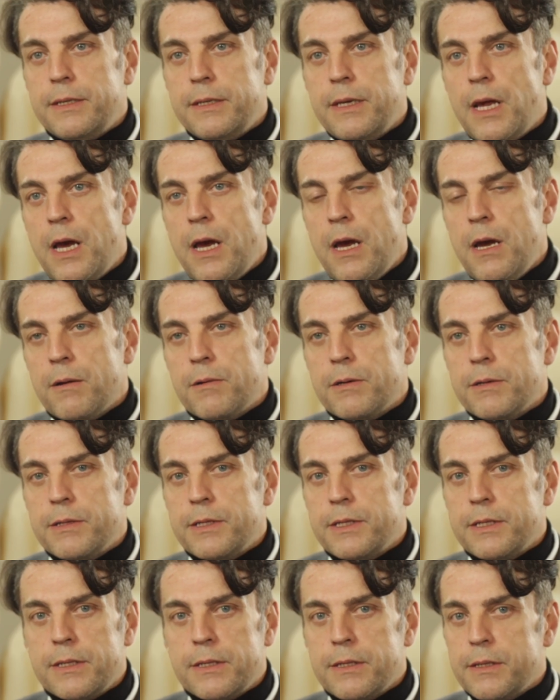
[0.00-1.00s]
now
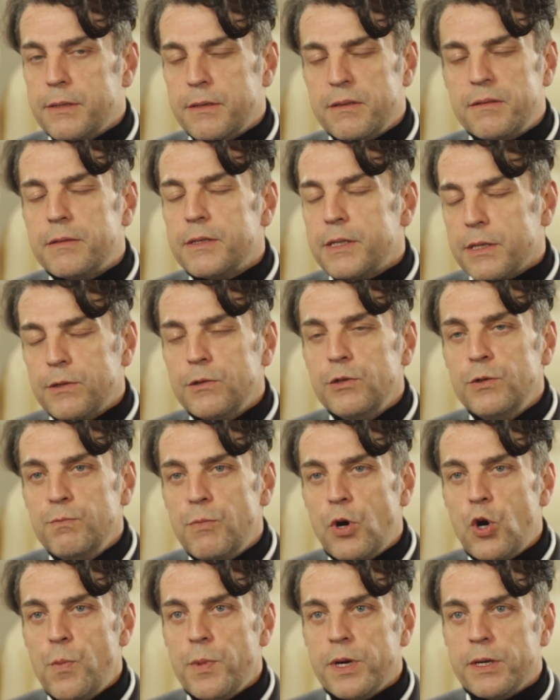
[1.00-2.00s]
it's a good
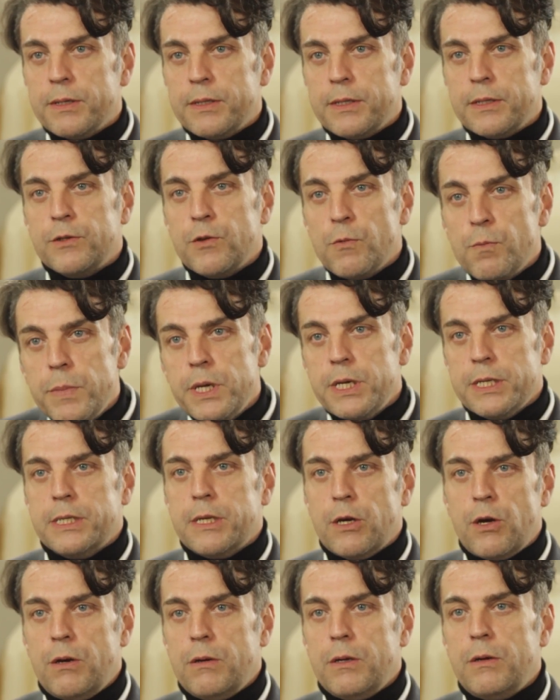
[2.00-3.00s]
moment to mix
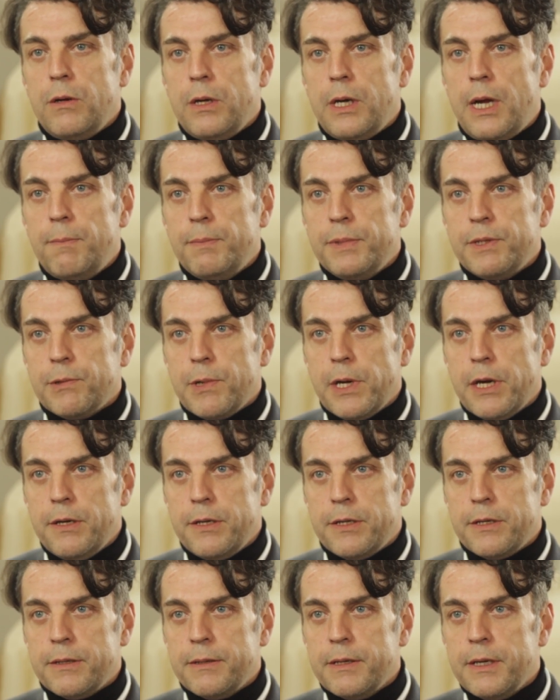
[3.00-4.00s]
it all up
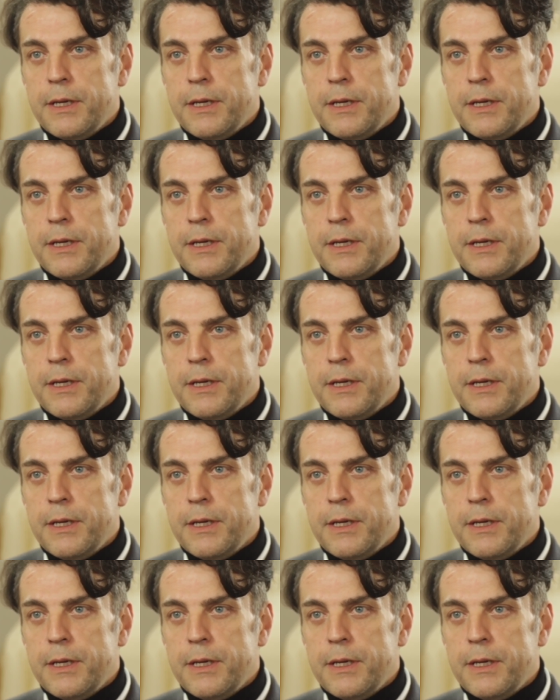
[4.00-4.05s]
together.